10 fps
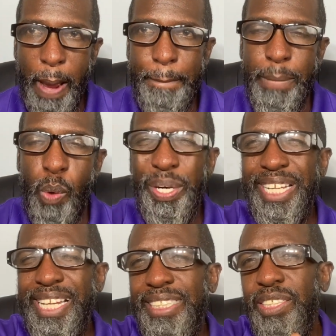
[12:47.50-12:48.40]
But when it
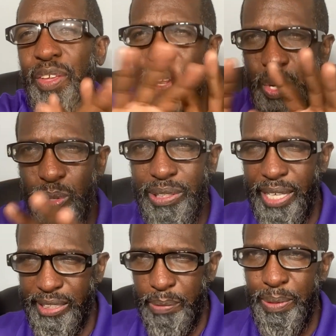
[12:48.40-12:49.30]
gets to the New
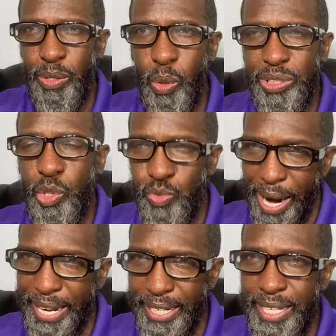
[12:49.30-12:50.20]
Testament, notice the
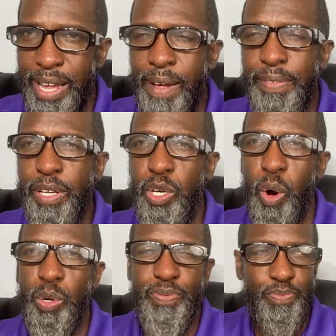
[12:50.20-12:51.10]
writing
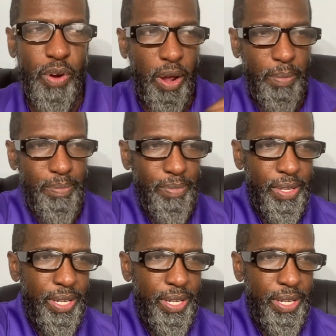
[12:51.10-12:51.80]
goes from